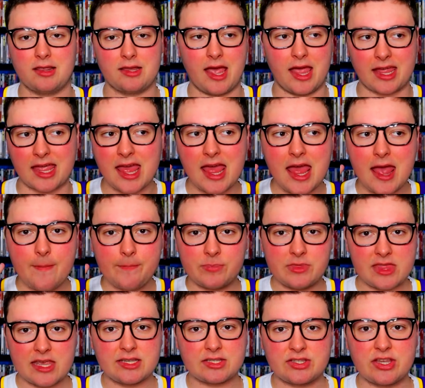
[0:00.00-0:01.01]
Like,
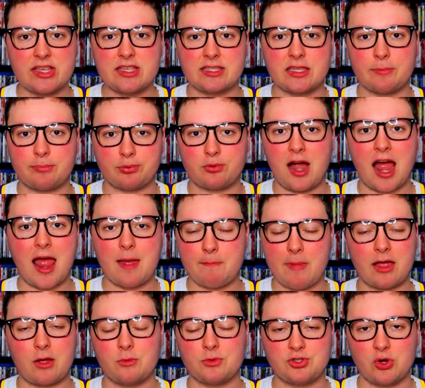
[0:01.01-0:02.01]
this is the prime
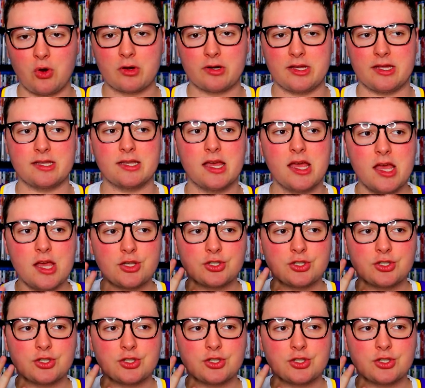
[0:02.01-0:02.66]
Michael Jordan.